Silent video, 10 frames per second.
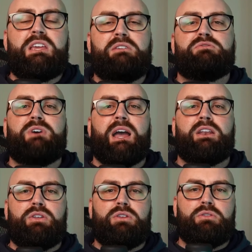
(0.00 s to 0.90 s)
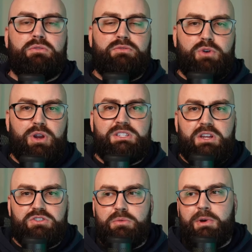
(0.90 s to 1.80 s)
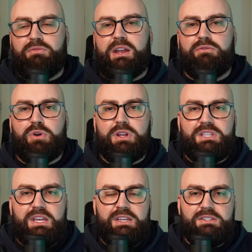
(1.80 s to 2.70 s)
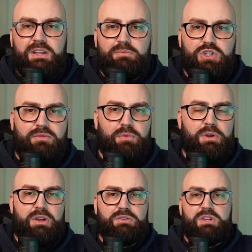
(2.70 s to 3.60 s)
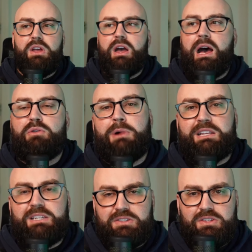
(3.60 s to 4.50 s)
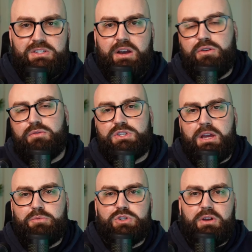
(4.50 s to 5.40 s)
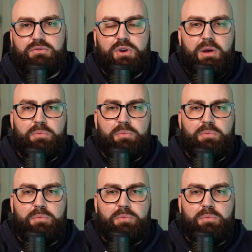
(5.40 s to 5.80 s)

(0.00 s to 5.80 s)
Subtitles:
the final verdict here? So my final verdict is, I'm sure everyone knows, I would buy Tesla stock over Cybertruck for a